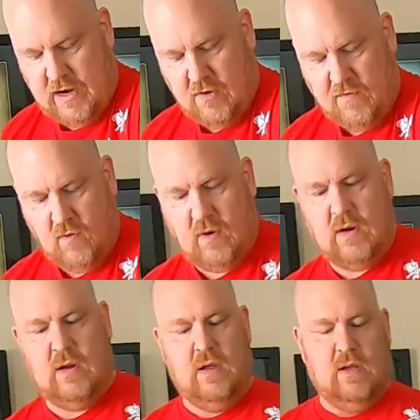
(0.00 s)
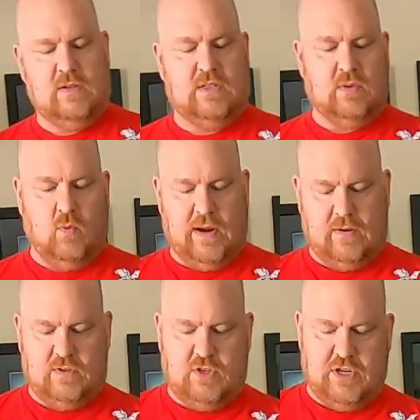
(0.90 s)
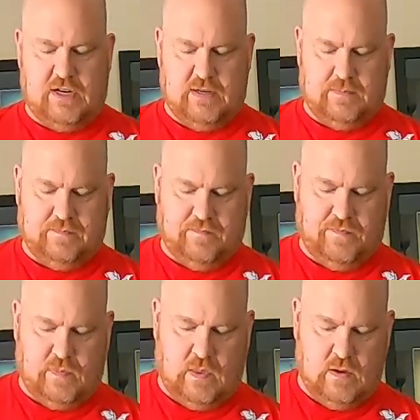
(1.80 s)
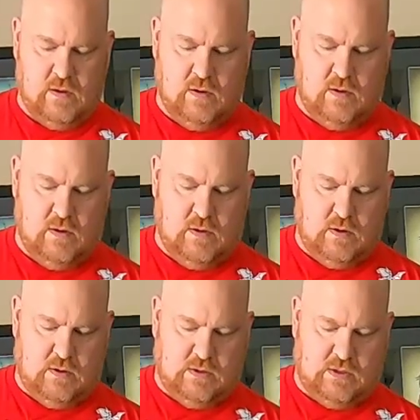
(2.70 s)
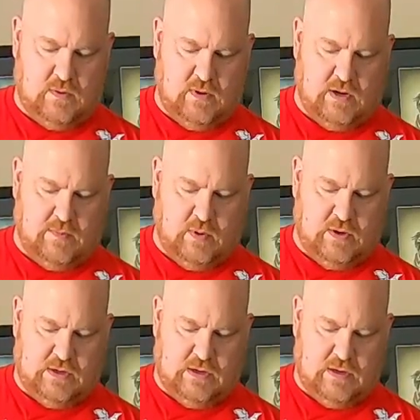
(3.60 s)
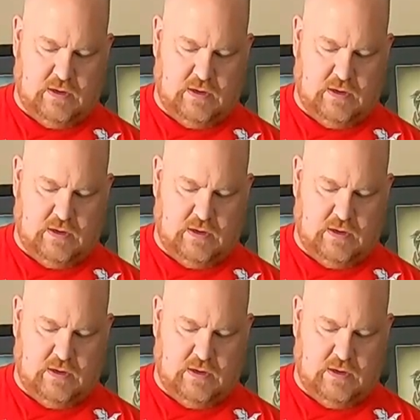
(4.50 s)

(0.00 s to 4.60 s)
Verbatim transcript: here for. It's just a one ounce jigger. So we're gonna put